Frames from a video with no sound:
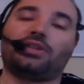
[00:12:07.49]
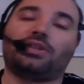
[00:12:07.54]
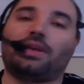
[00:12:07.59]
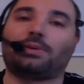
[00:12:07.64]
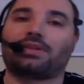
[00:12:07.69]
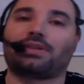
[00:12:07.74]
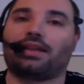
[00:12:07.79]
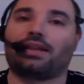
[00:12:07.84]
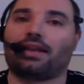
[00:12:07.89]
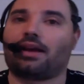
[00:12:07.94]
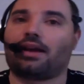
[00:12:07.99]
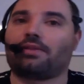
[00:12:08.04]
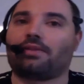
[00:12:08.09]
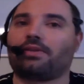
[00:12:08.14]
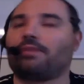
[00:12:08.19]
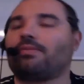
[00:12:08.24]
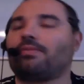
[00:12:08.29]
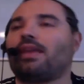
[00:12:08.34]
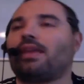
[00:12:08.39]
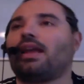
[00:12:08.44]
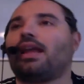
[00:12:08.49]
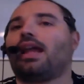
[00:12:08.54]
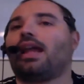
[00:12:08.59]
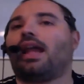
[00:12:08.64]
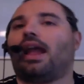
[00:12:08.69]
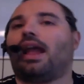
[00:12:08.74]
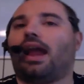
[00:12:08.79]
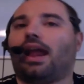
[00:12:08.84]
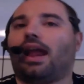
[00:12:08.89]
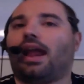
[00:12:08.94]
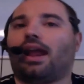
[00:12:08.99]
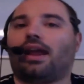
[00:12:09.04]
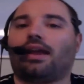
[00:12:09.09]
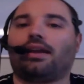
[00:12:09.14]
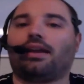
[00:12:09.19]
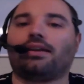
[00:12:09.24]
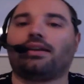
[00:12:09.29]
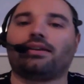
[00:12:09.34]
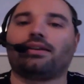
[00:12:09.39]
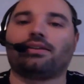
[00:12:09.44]
I was getting out of it,
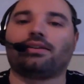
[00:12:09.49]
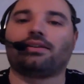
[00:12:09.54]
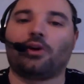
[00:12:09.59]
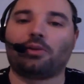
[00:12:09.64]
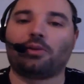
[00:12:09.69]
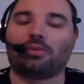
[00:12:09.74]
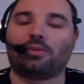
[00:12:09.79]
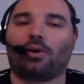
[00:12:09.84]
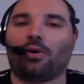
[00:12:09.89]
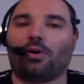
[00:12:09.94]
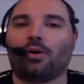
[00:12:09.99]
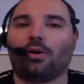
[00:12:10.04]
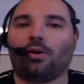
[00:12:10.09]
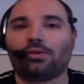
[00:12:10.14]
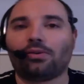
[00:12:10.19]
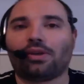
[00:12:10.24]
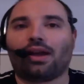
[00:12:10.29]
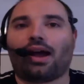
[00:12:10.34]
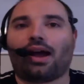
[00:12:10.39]
and lo and behold,